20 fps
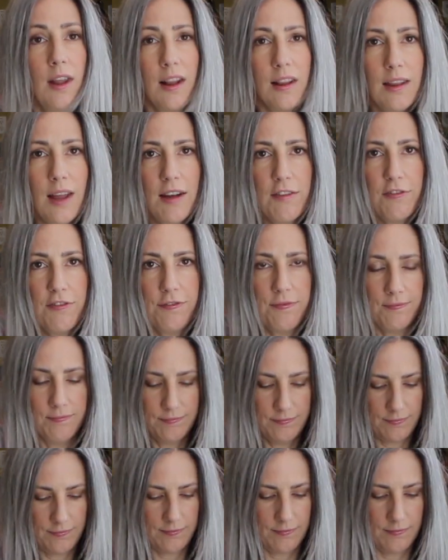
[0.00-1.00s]
Love
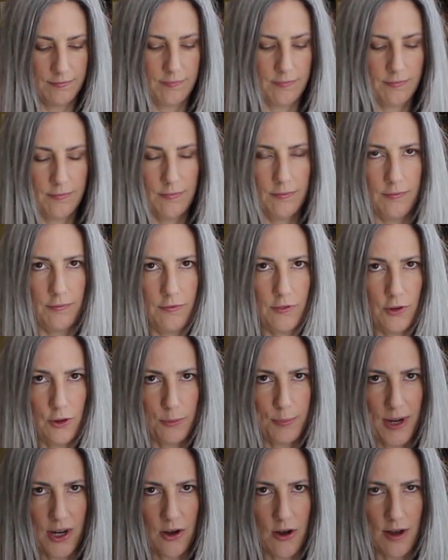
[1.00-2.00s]

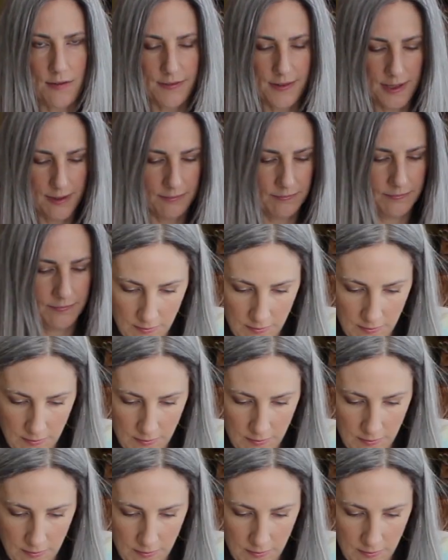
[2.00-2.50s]
fueled by coffee.